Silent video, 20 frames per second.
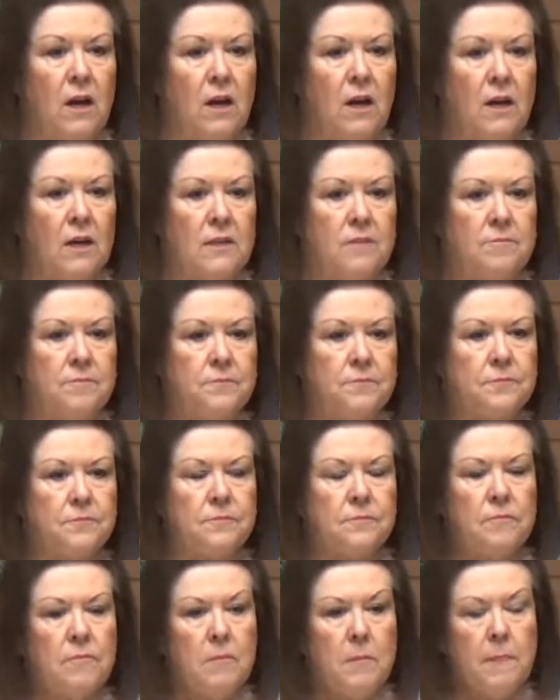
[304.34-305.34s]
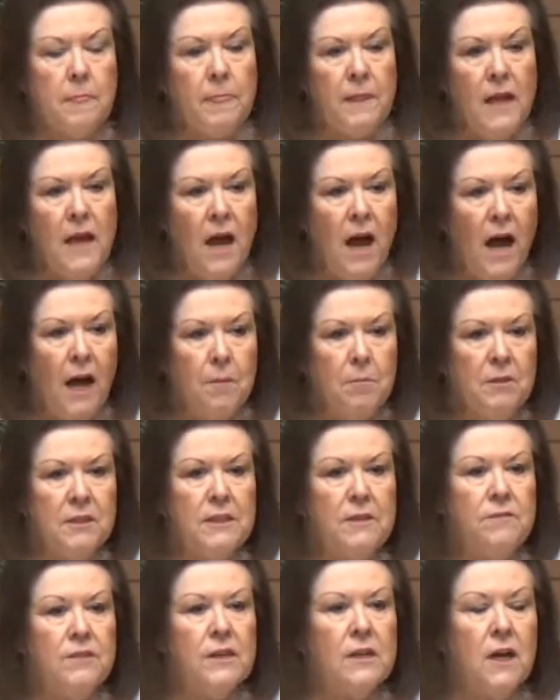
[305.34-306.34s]
God. I
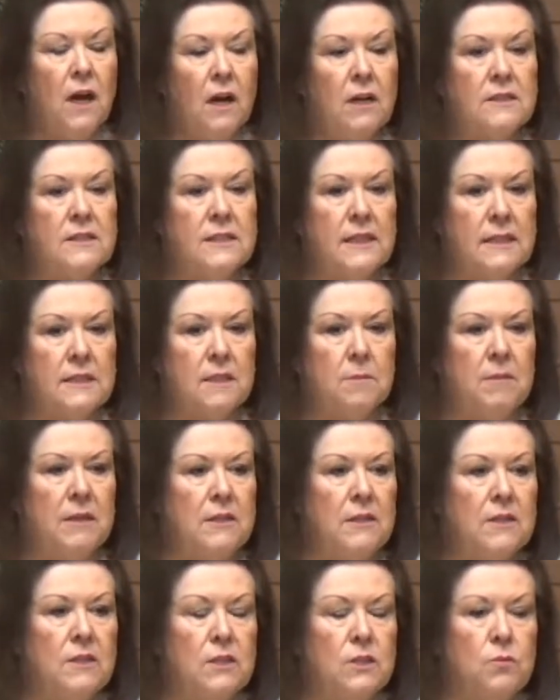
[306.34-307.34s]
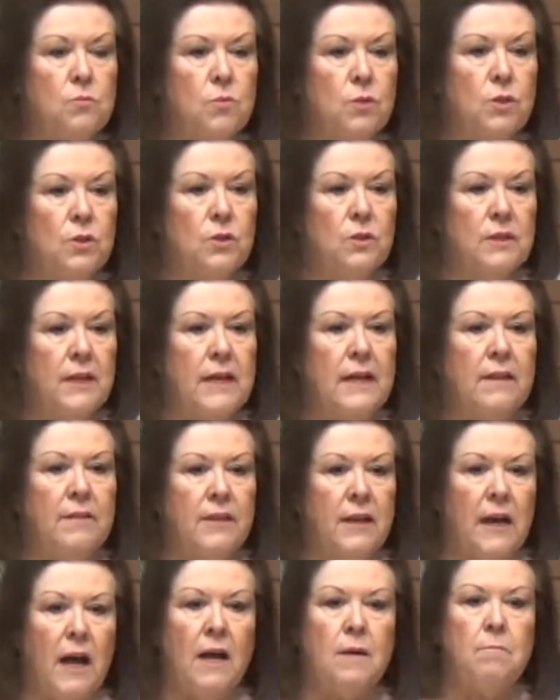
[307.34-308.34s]
believe that God sent him into this world
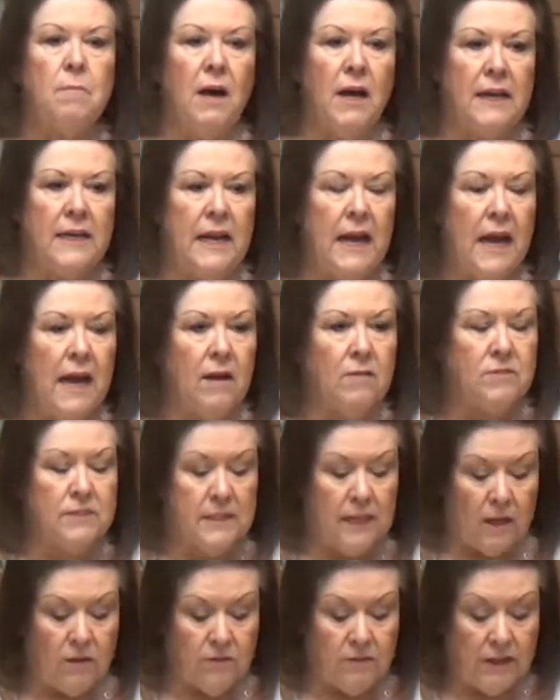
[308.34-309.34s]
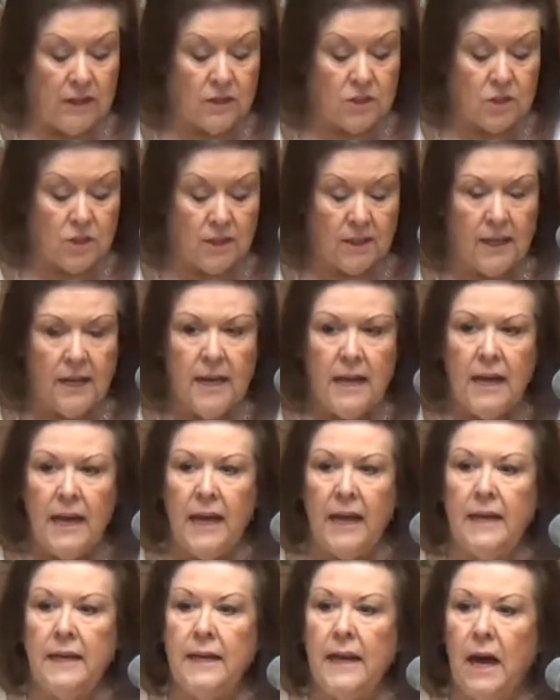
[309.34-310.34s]
that I might have salvation.
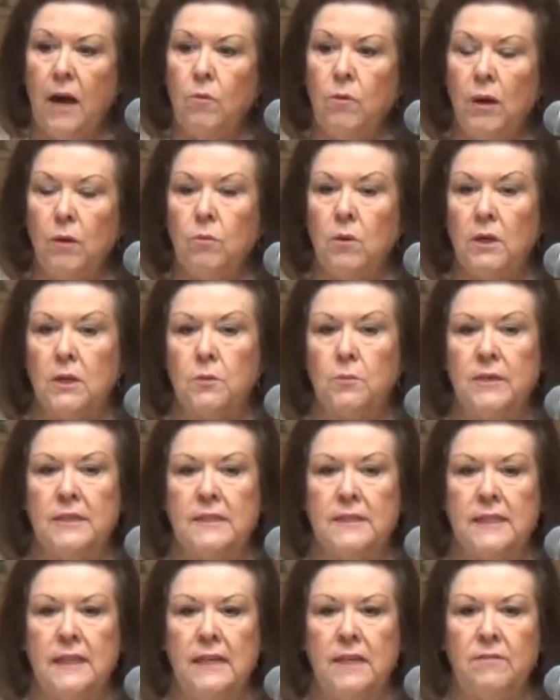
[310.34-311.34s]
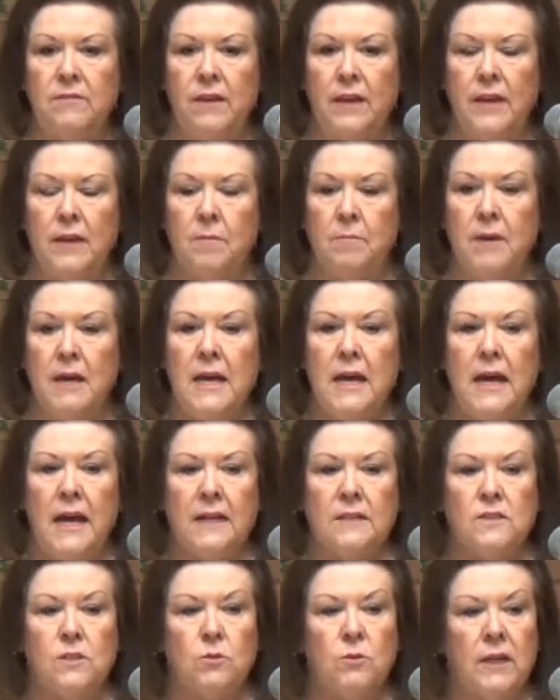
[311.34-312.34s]
And now I want to receive him.
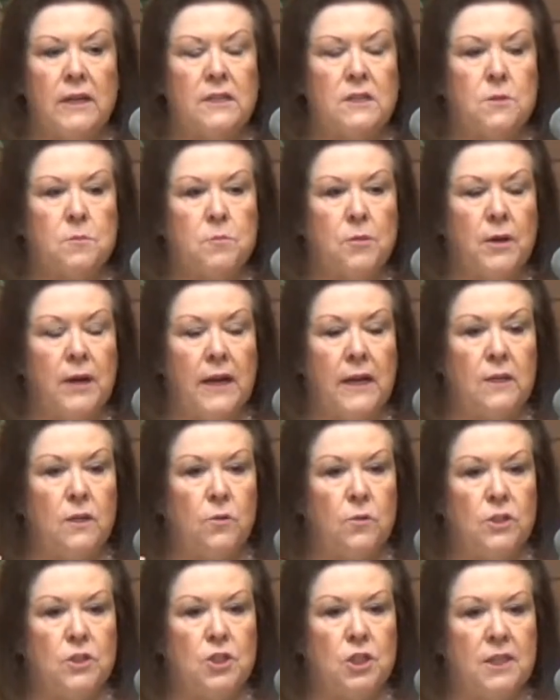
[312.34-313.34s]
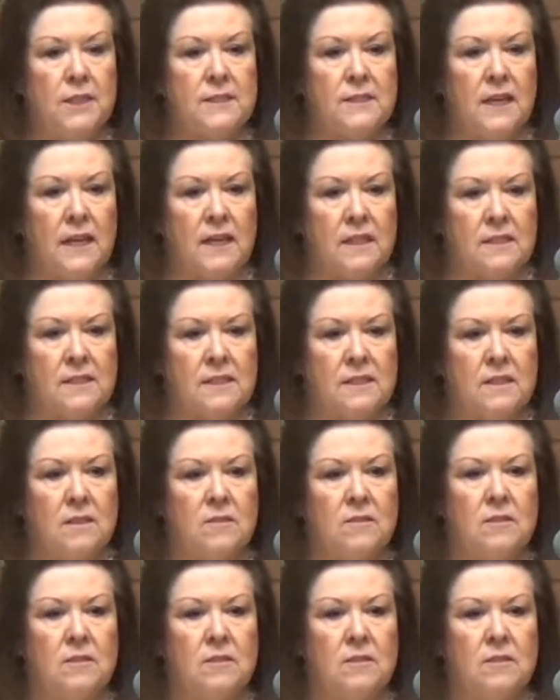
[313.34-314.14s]
And so let us pray, Lord Jesus.